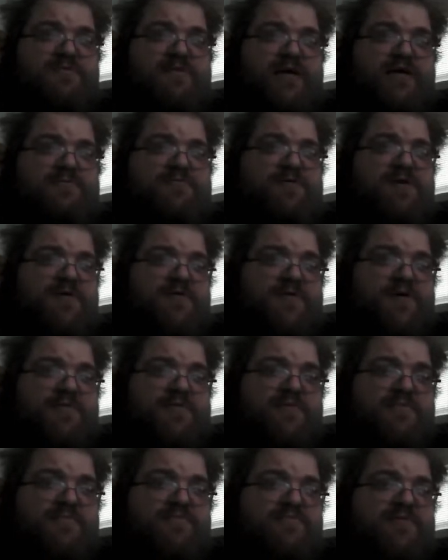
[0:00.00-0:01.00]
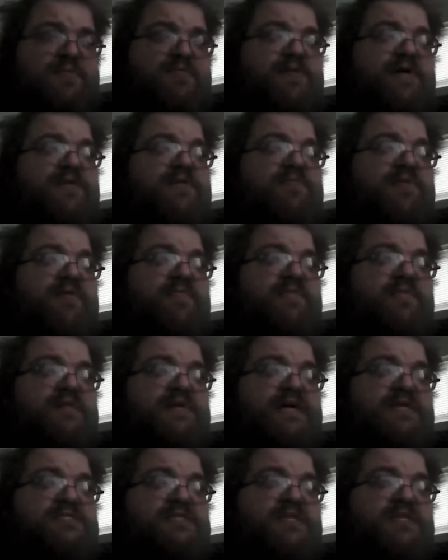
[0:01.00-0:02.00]
I'm sorry, Robert. I'm glad you were able to
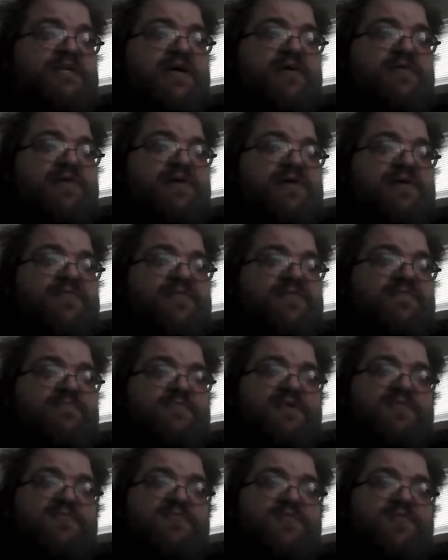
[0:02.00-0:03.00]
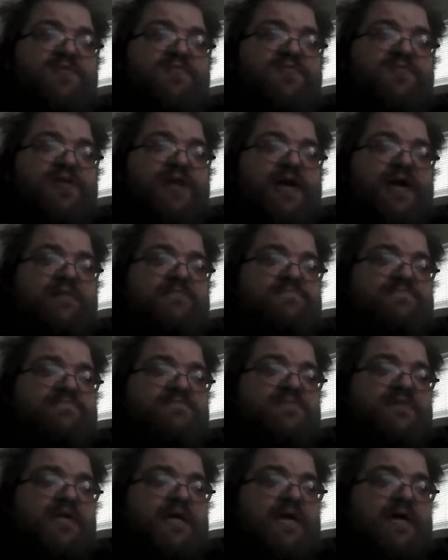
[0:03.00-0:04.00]
catch the tail end of it. You have a wonderful day,
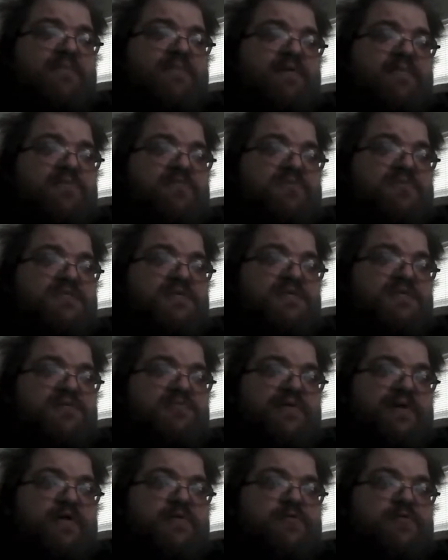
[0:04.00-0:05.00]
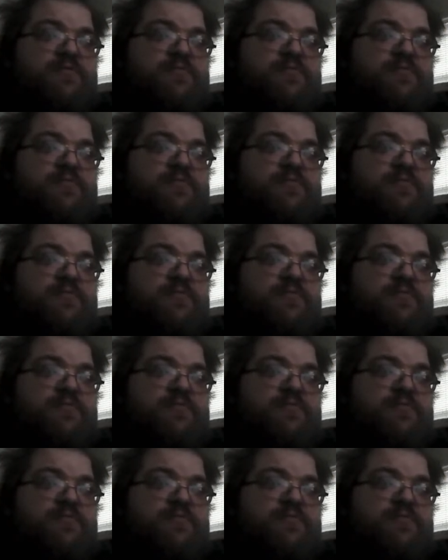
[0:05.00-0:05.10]
and maybe we'll see you this weekend.